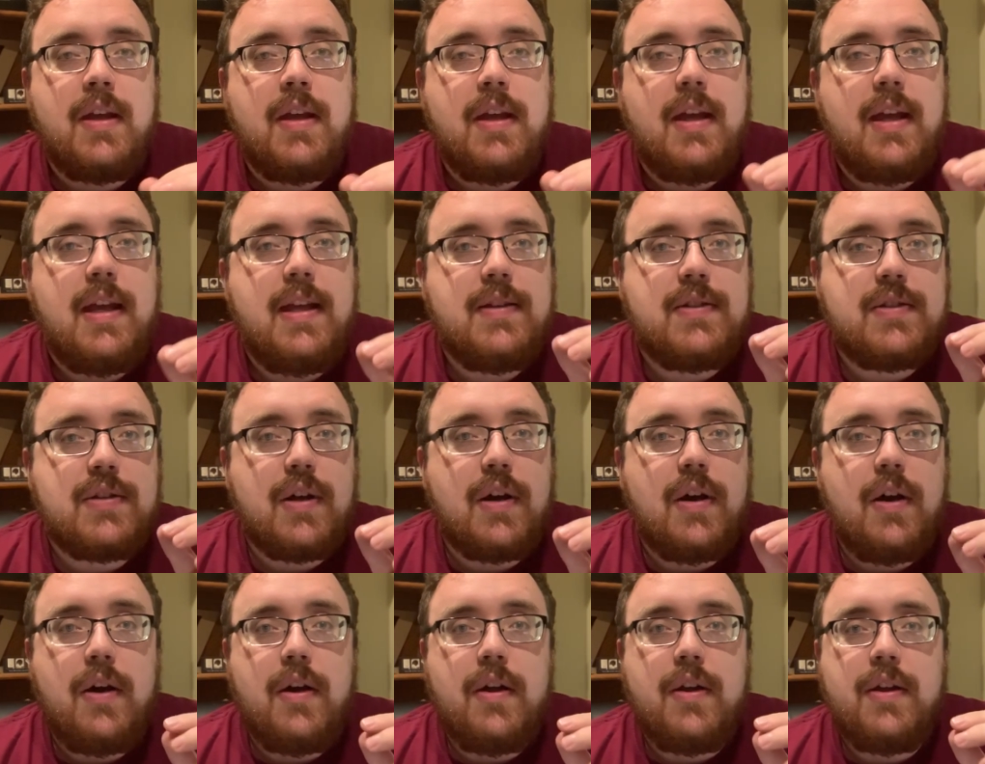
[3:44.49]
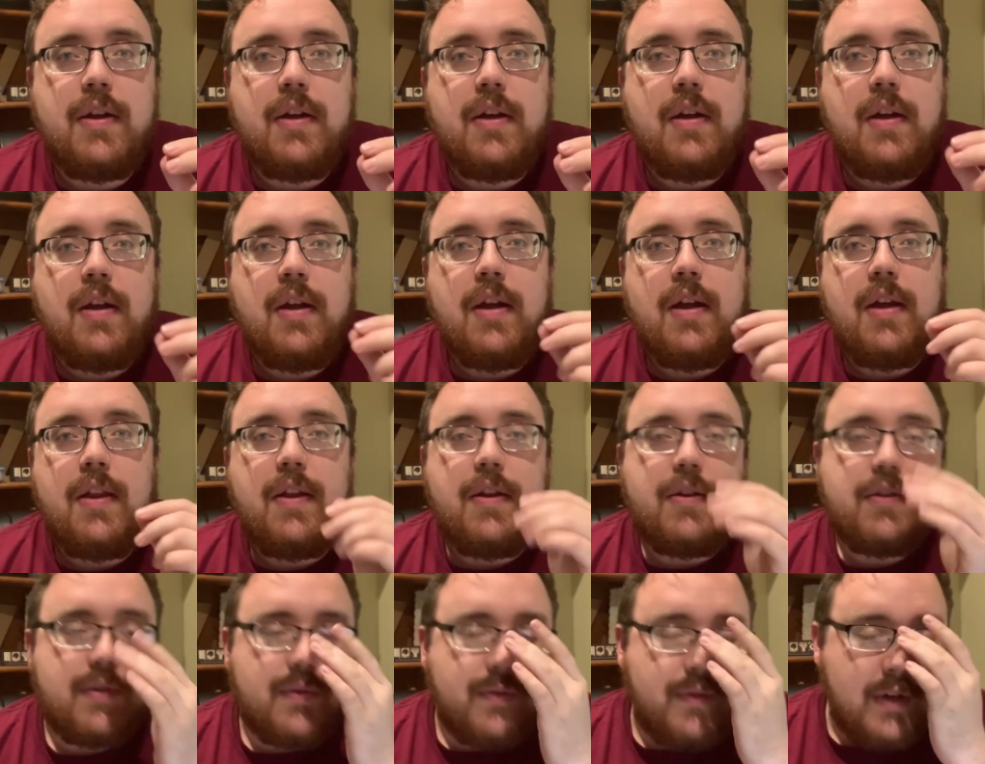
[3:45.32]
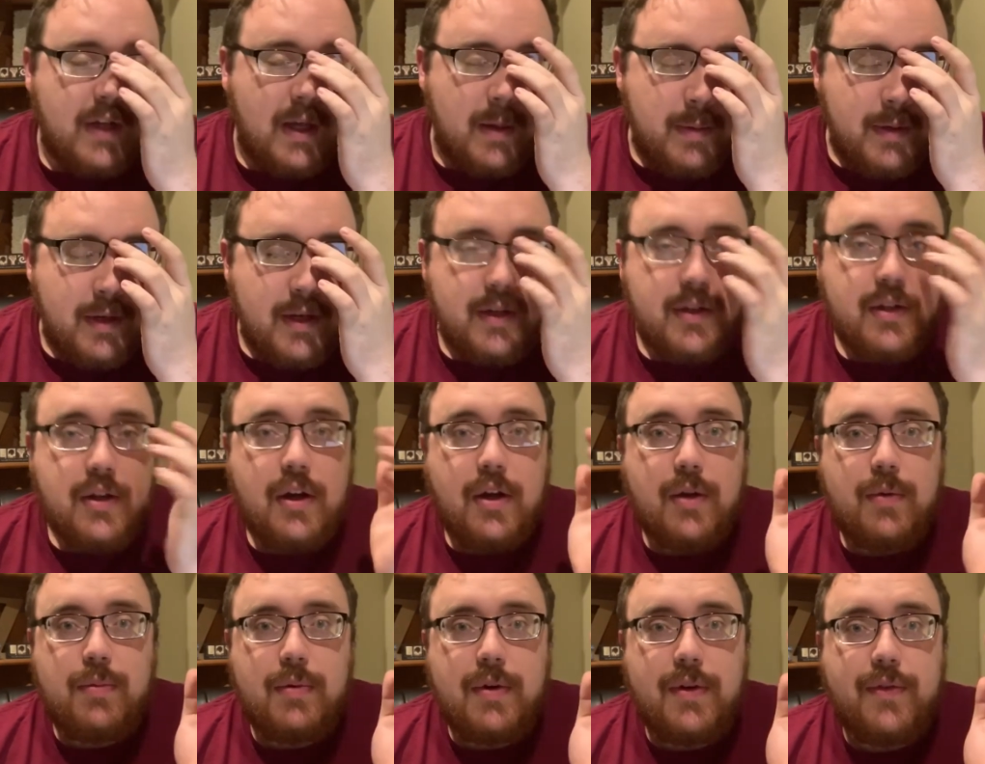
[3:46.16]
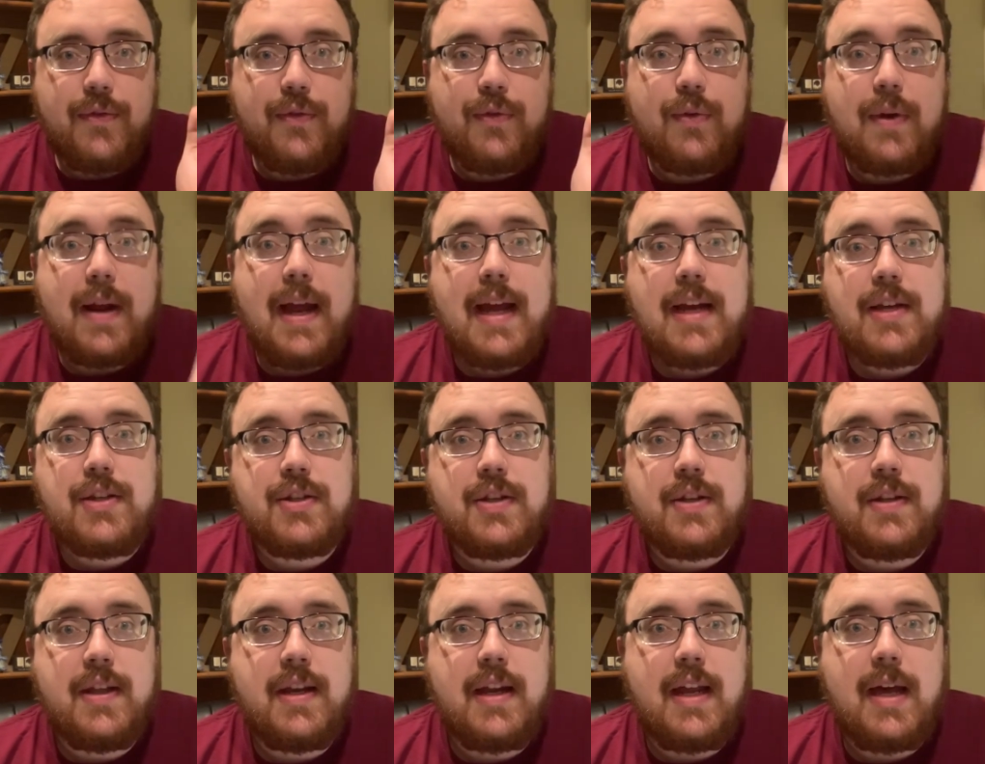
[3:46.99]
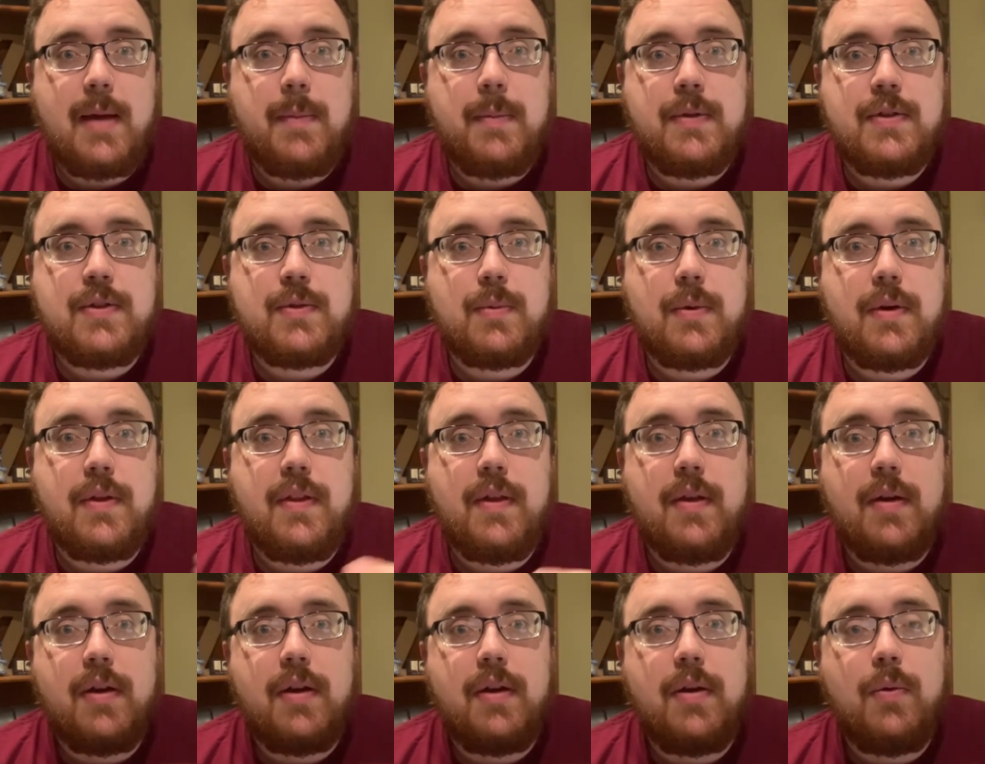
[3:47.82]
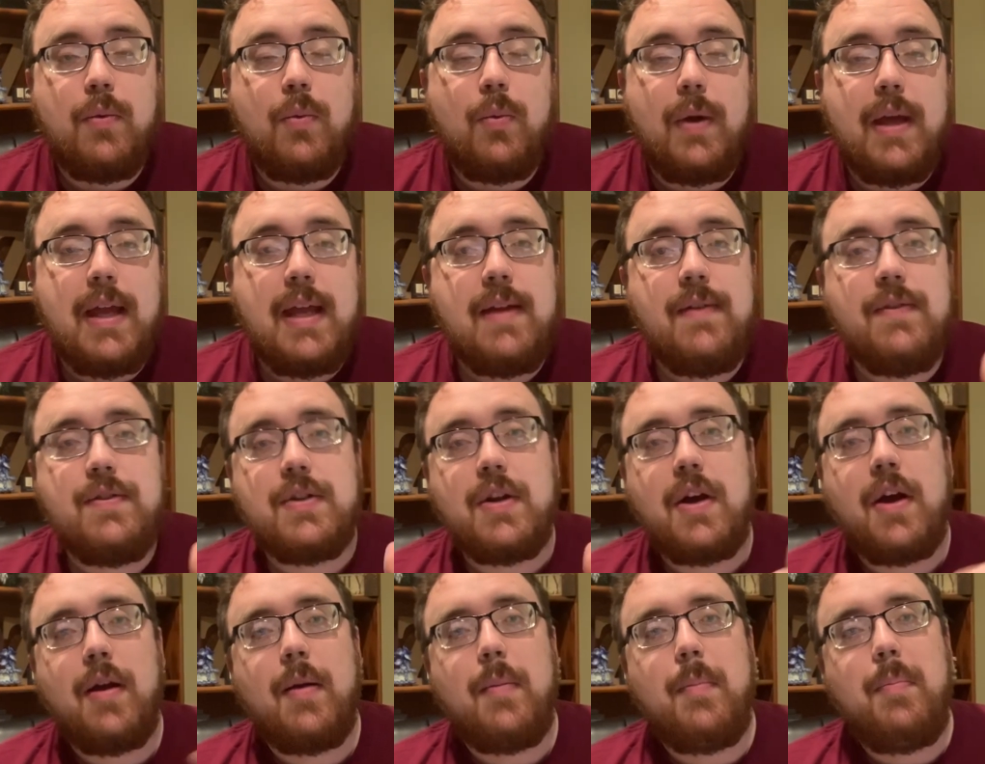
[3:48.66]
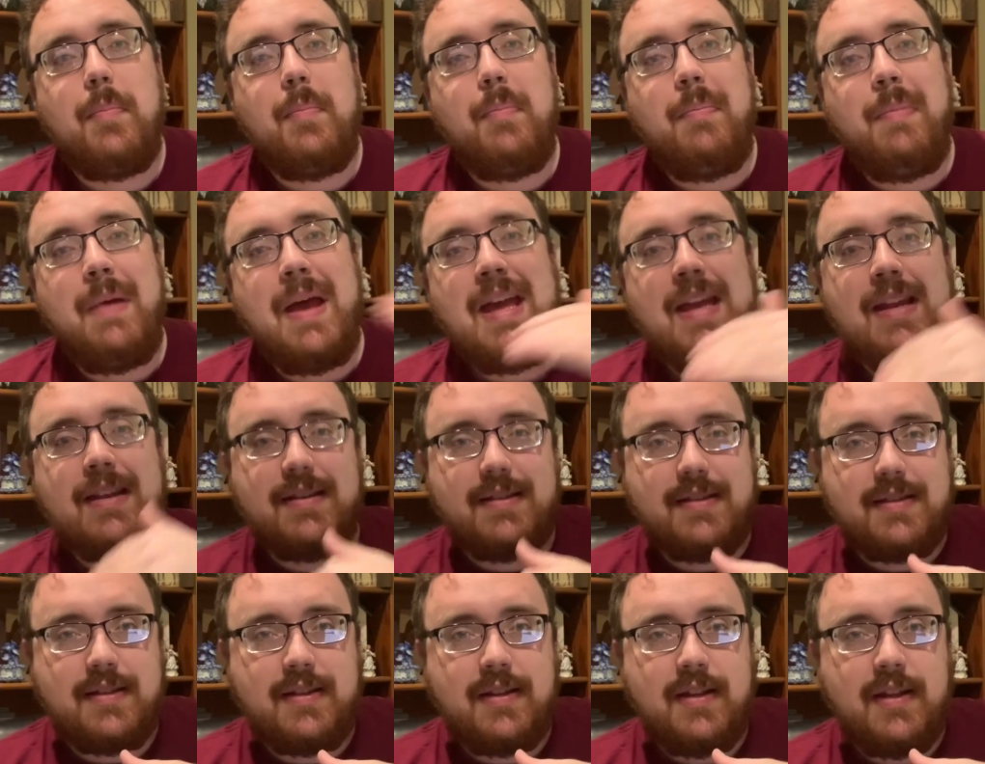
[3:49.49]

There's a phenomenon called refraction that happens where the waves are bent